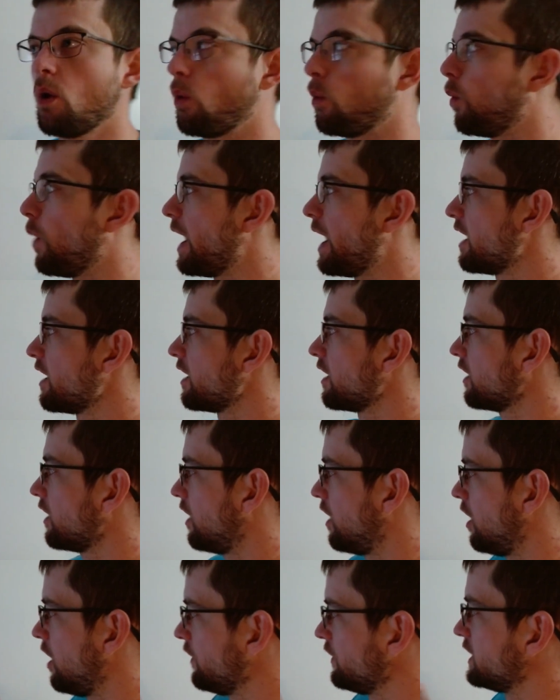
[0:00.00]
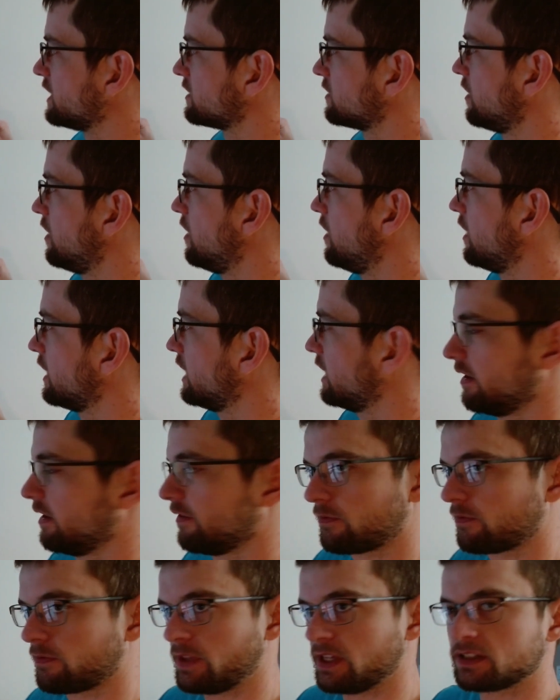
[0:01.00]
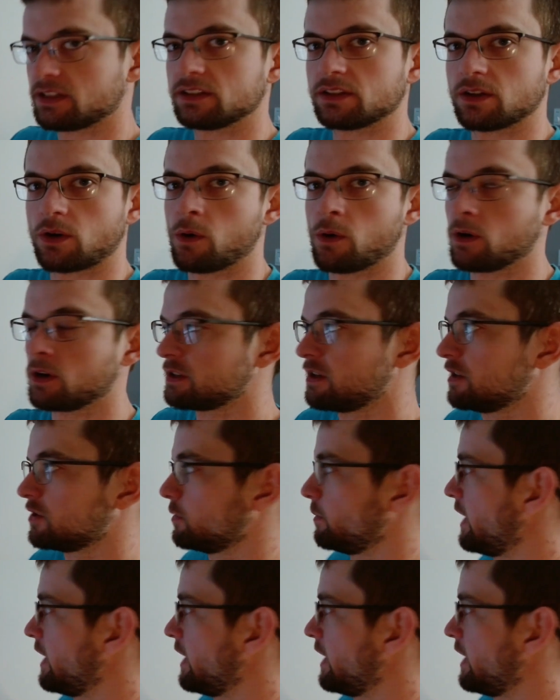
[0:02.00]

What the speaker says: Where on this log, if this is a horizontal